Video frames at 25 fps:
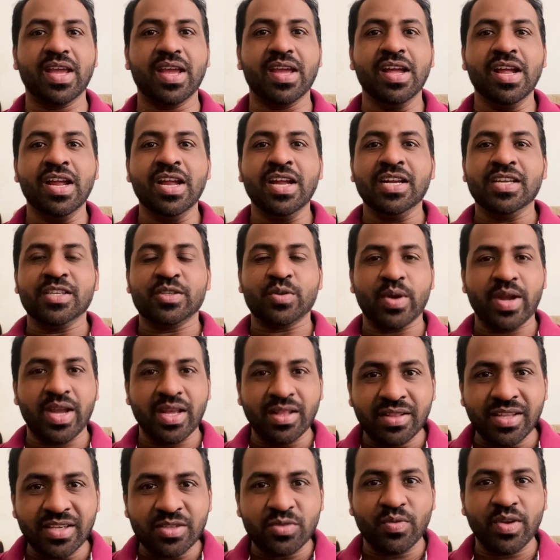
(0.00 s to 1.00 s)
Okay, so
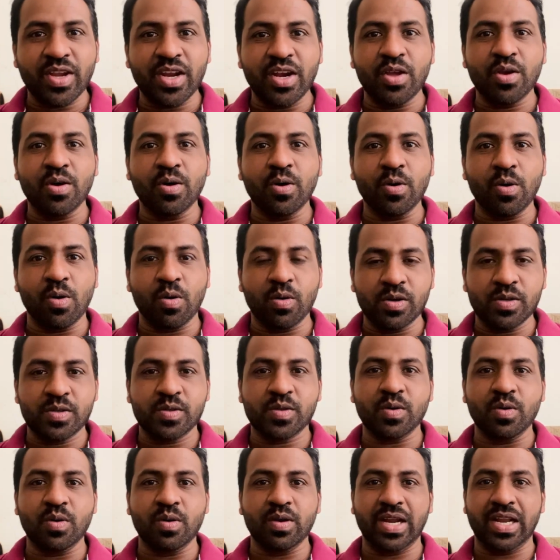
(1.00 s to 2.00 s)
in this video
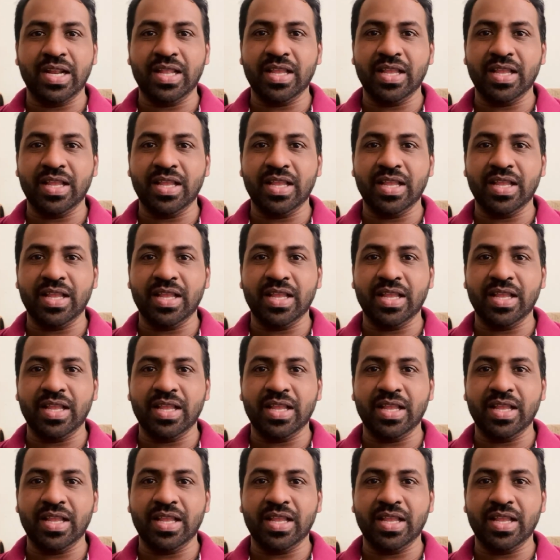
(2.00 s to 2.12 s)
also,